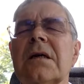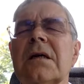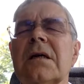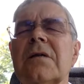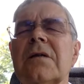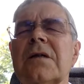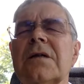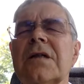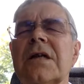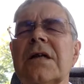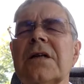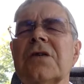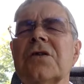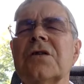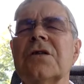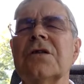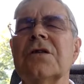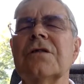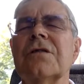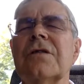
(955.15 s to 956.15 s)
and the
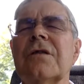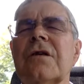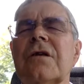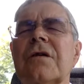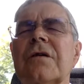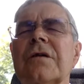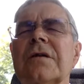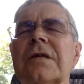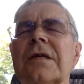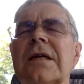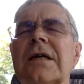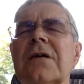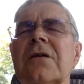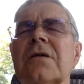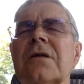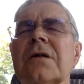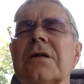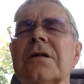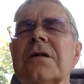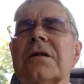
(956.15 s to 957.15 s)
tension's flowing down
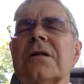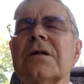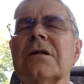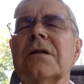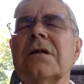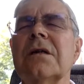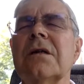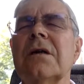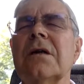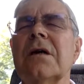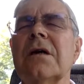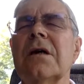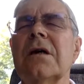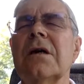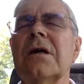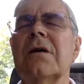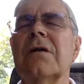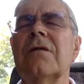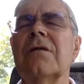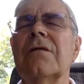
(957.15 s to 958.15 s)
into the
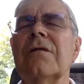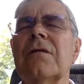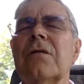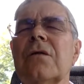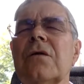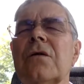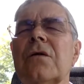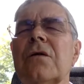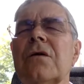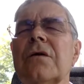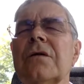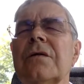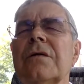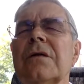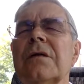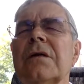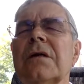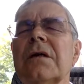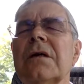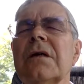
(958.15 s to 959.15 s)
floor and
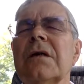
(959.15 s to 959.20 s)
the